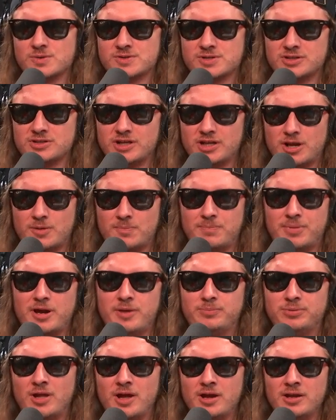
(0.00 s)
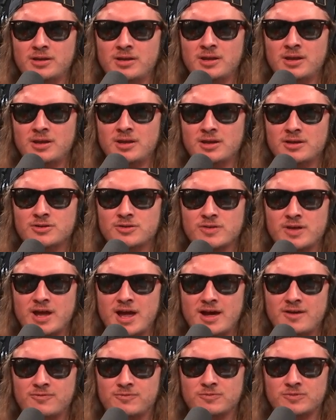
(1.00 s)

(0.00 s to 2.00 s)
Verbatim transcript: Is there like a pipeline? Do they have